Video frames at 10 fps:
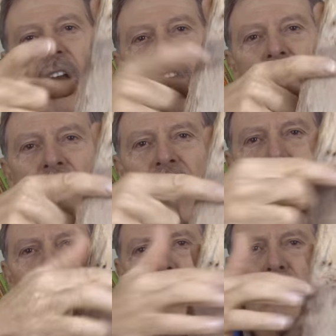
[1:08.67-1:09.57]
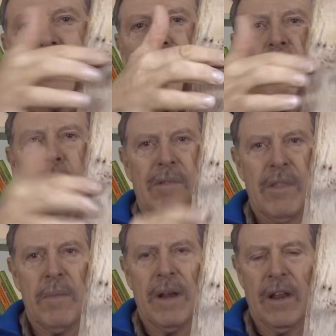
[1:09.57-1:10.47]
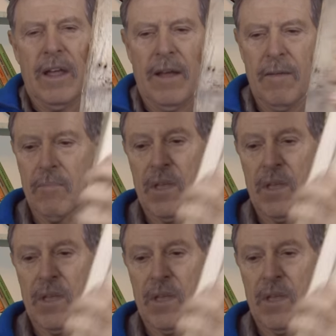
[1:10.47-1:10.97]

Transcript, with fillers: The only nail holes I've got are in the middle there.